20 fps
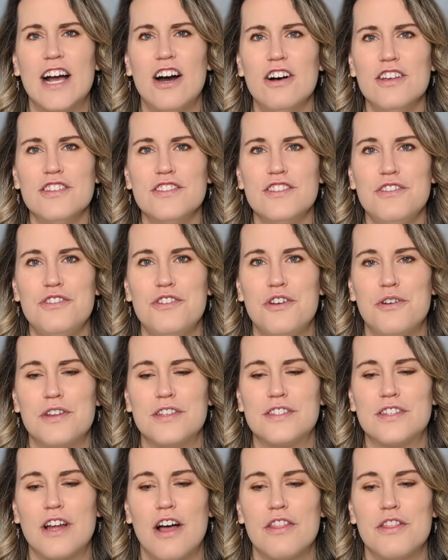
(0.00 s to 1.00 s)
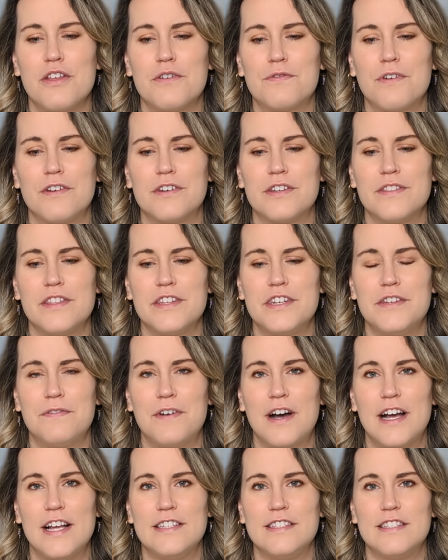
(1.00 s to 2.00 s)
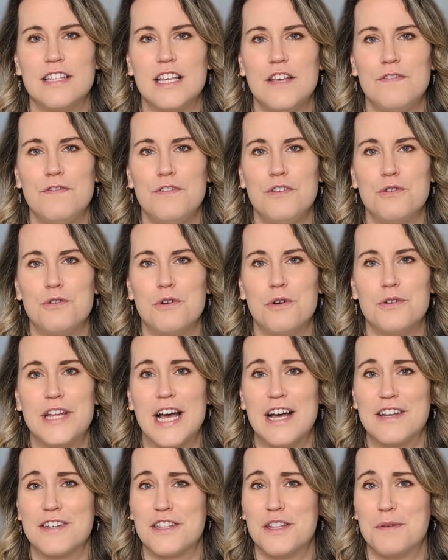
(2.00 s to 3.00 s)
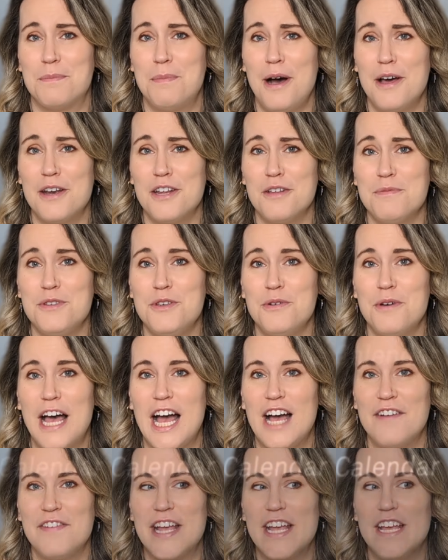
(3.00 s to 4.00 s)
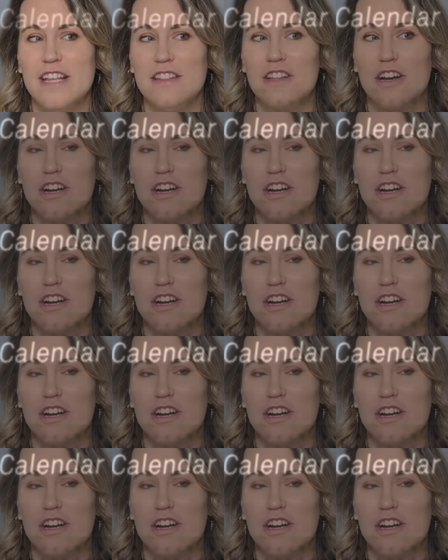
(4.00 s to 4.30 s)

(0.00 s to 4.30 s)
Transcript: I also noticed on the front of the device, if you go down to the bottom, you'll have a